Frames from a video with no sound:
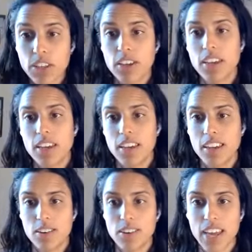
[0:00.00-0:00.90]
really
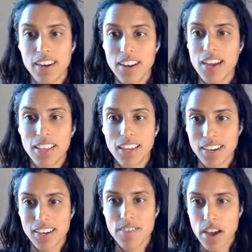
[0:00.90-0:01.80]
you know again not
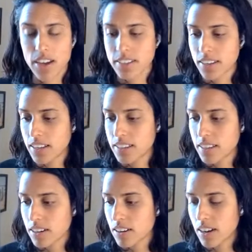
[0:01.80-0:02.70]
like not rocket science
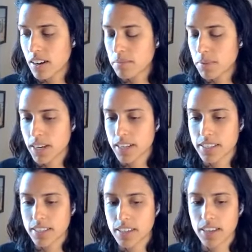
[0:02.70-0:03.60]
here um, but
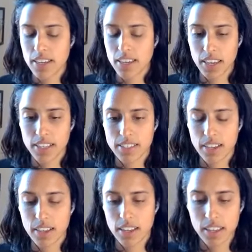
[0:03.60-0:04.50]
it's it's
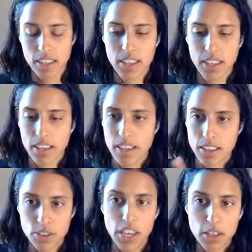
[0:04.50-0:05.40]
uh
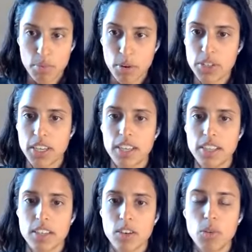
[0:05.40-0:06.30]
you take the
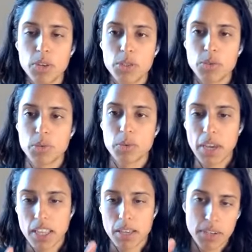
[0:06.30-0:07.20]
proteins and all we do is we
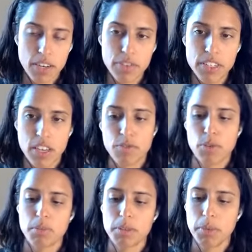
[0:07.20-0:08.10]
make them into infant safe
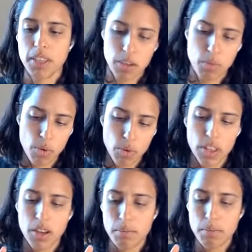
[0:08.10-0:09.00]
forms meaning that they won't
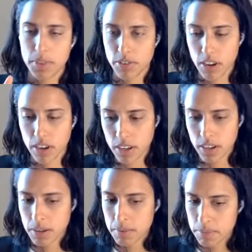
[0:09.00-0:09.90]
clump they're not
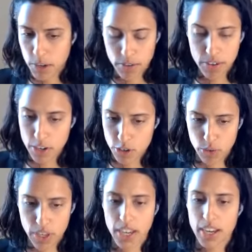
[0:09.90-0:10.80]
you know not a
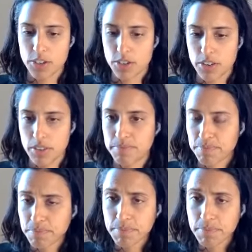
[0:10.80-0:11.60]
choking hazard